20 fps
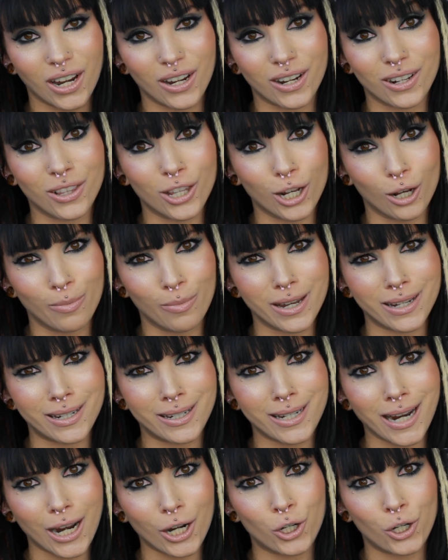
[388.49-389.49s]
Getting a little bit
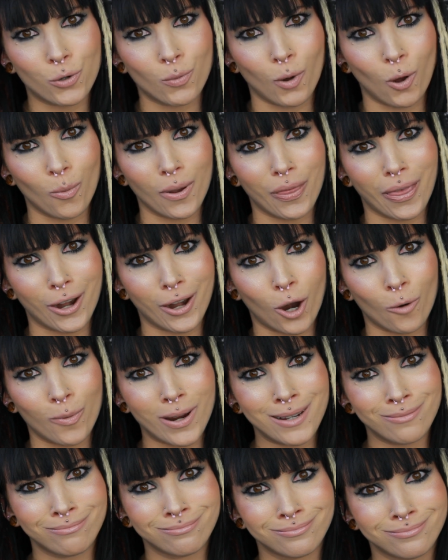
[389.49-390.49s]
sexual with it, are
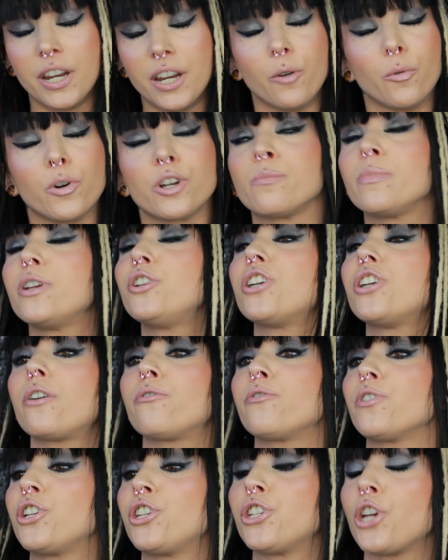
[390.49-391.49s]
we? I mean, it wouldn't be
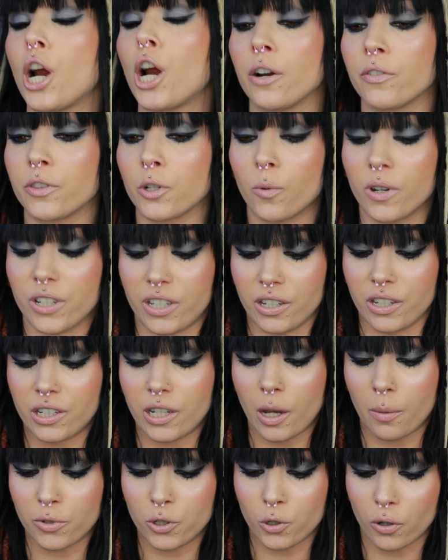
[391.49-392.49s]
Jeffree Star if there wasn't
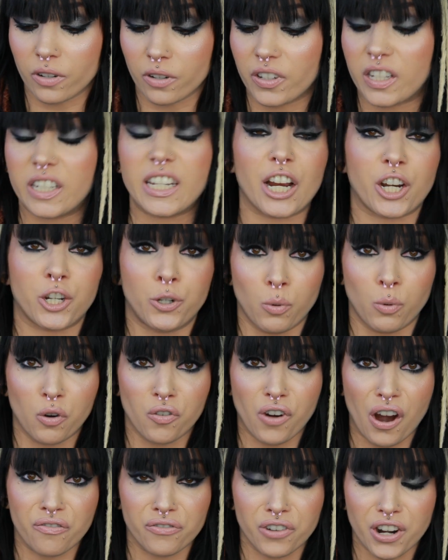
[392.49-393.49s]
some sort of
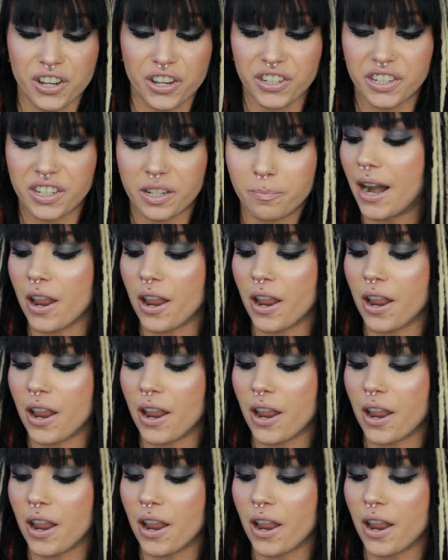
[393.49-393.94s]
sexual reference.